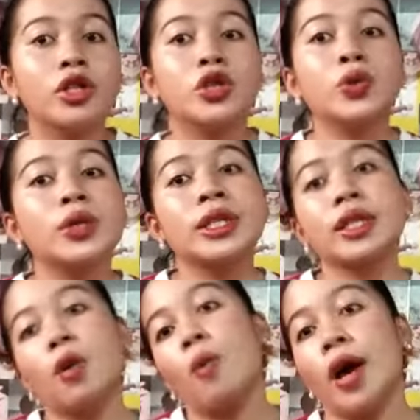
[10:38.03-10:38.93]

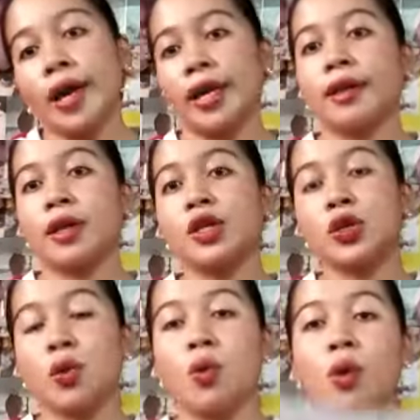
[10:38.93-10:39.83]
shoes na white.
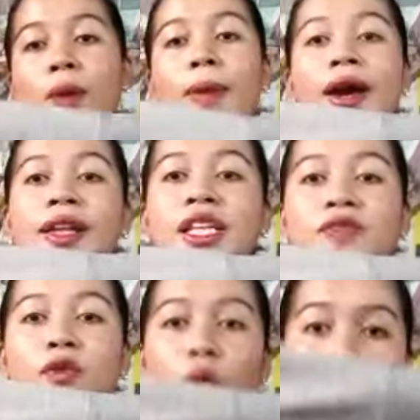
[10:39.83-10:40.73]
So, I buy
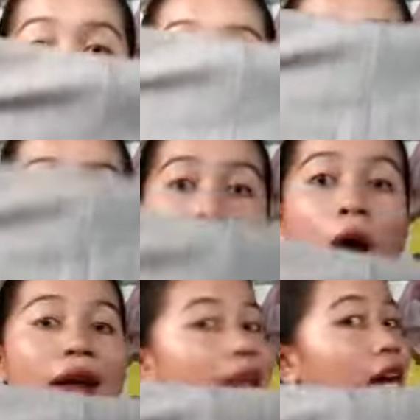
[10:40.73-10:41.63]
this for
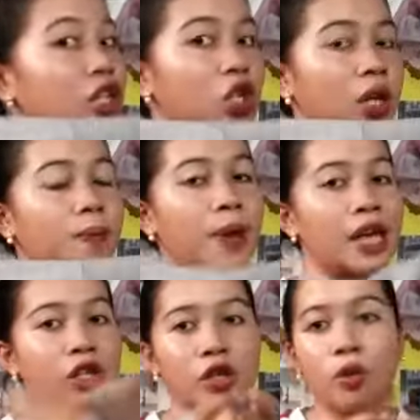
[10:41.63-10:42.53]
100
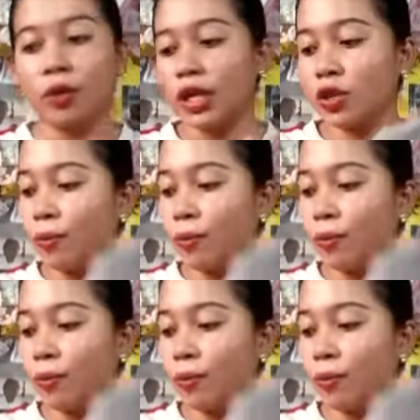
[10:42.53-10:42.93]
pesos only.